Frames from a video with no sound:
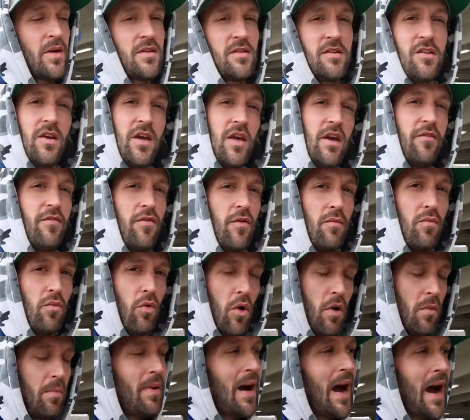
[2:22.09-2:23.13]
is looking for
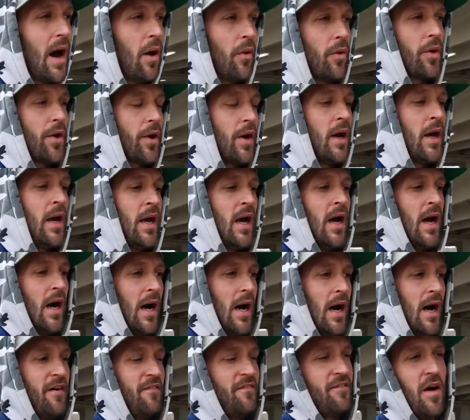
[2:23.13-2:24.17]
more power.
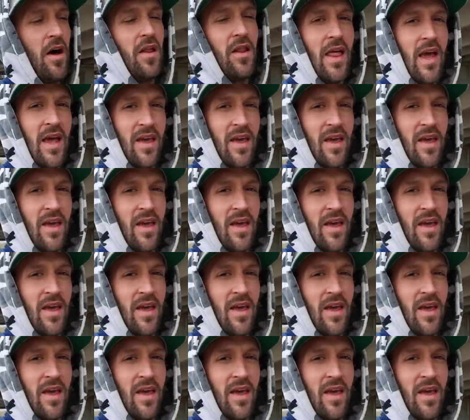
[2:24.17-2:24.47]
Uh, it felt